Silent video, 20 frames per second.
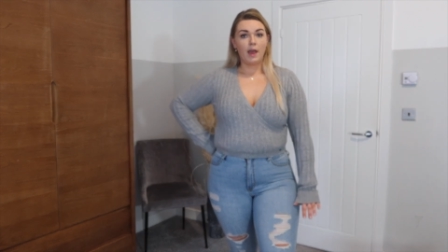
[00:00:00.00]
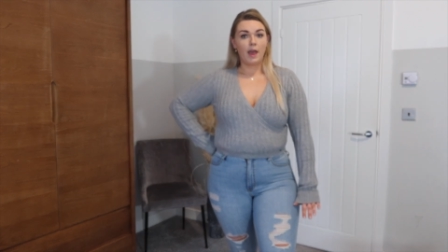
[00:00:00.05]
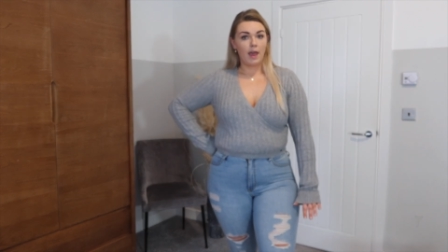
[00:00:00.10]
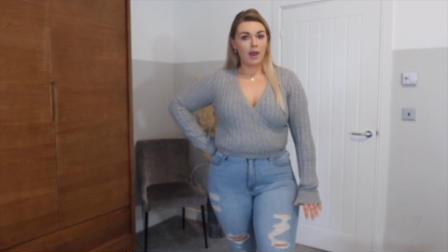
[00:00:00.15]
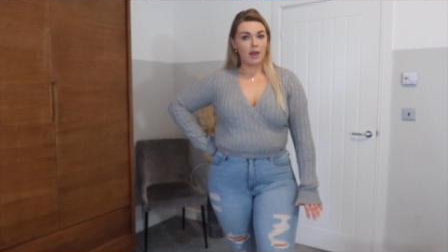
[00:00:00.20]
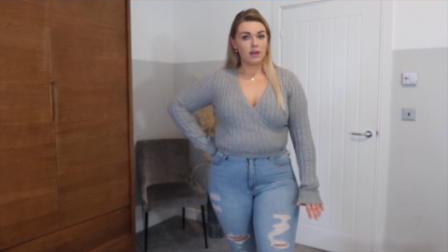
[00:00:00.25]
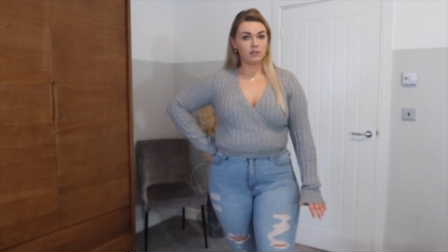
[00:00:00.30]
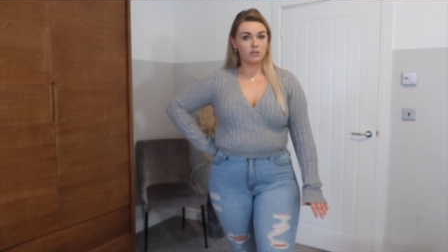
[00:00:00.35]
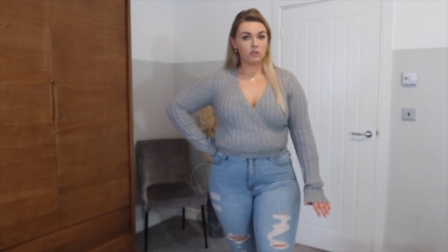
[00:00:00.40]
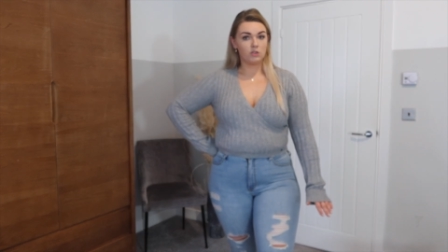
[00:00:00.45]

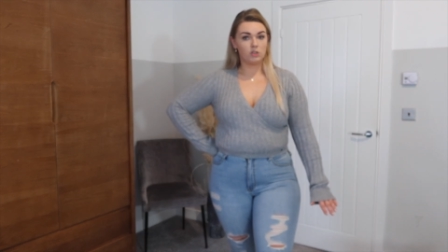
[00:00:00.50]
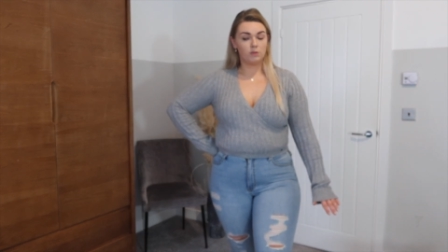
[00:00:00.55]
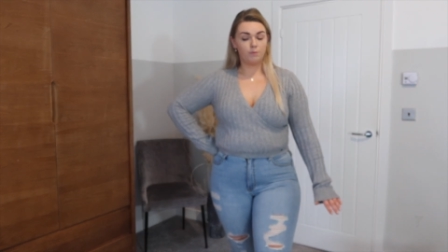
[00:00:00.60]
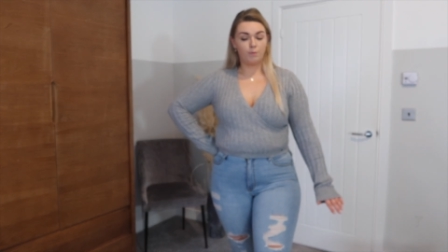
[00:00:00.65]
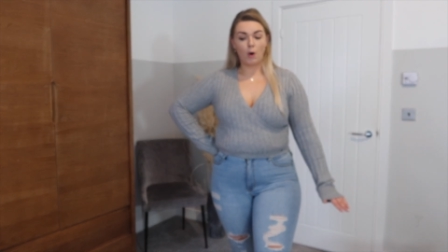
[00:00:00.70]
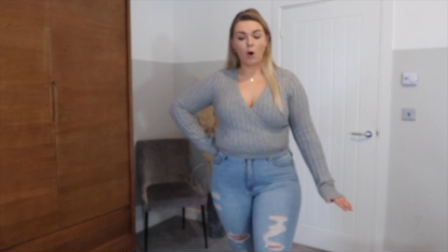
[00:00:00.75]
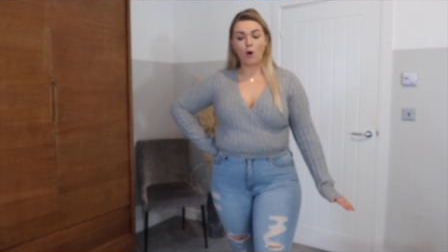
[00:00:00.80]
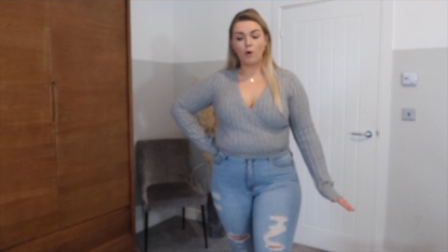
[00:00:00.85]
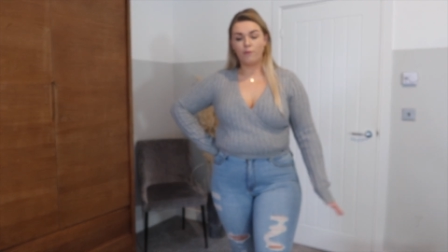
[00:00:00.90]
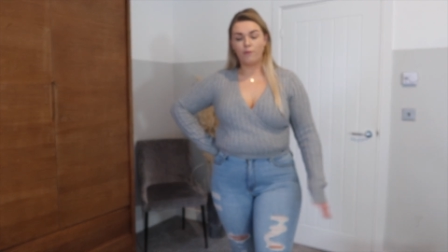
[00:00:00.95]
is
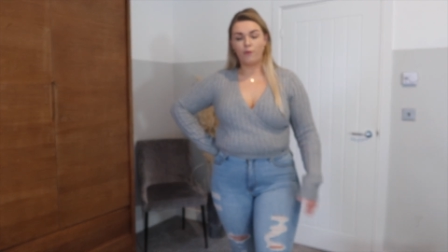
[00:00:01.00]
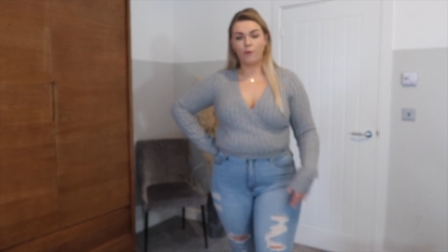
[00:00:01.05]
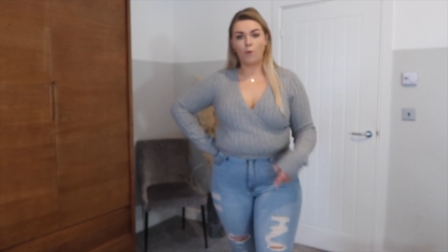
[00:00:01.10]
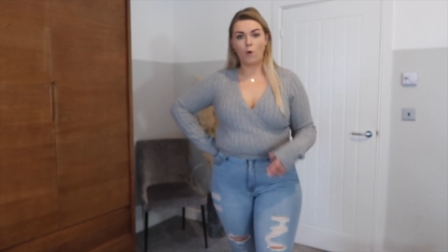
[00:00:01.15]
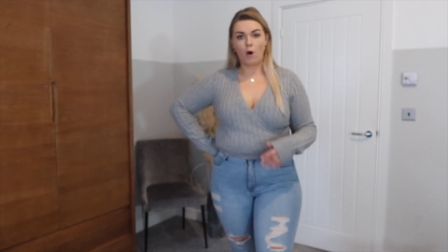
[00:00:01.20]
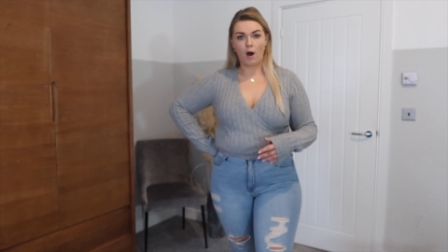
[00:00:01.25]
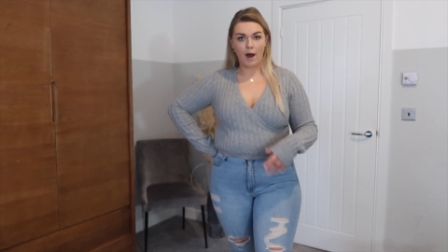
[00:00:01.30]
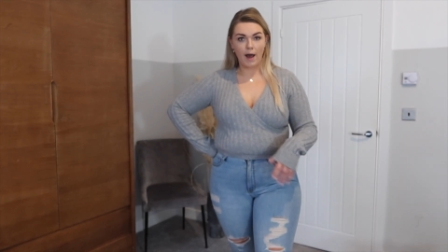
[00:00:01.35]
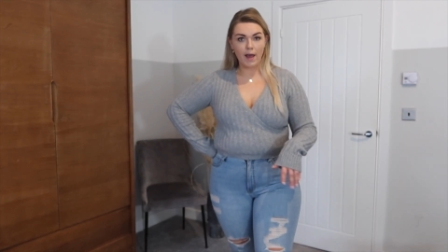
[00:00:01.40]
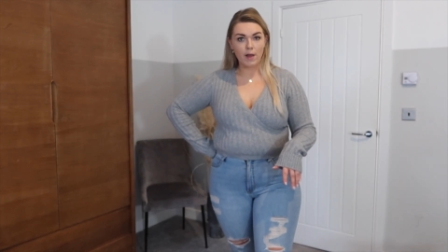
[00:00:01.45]
spot on for
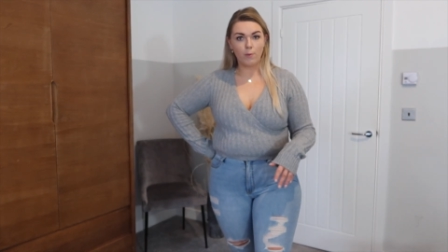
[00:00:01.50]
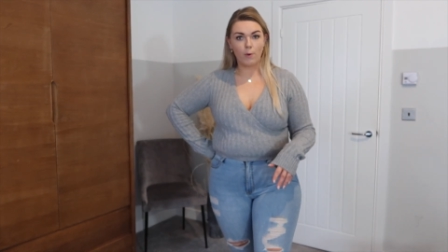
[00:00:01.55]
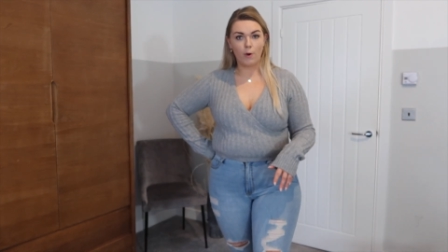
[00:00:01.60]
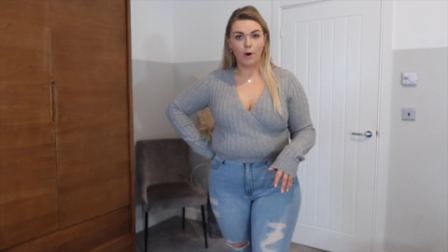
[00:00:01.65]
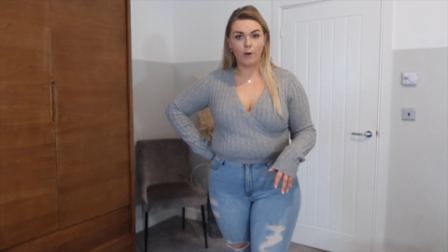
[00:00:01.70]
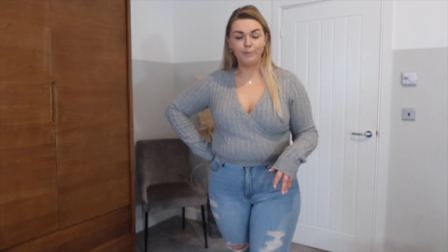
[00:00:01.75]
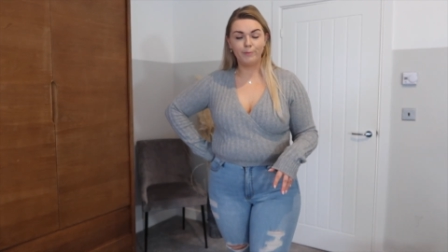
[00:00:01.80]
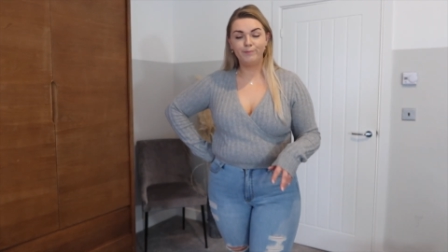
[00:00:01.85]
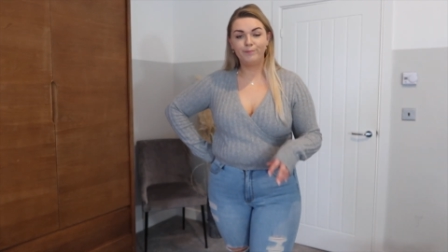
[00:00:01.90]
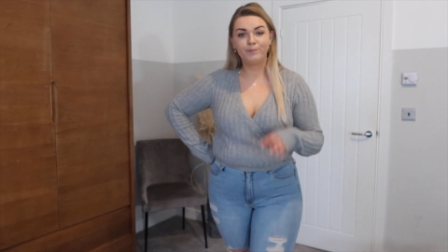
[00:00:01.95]
what I
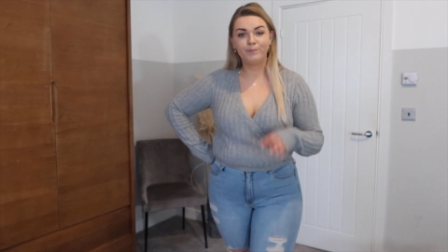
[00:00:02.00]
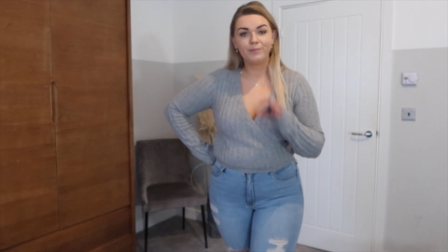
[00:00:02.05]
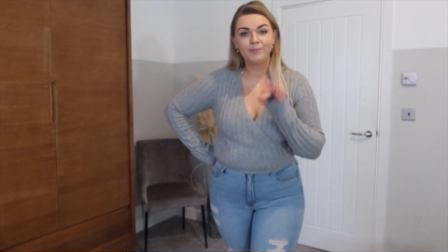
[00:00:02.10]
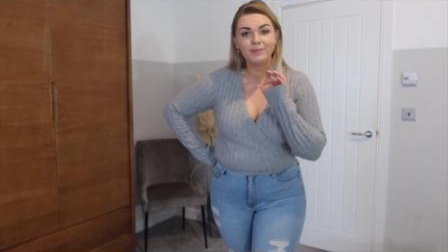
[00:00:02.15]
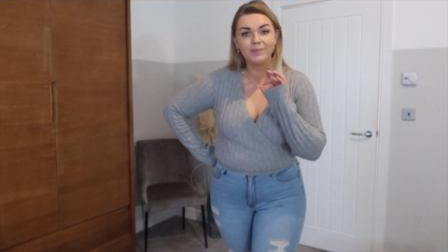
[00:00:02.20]
want.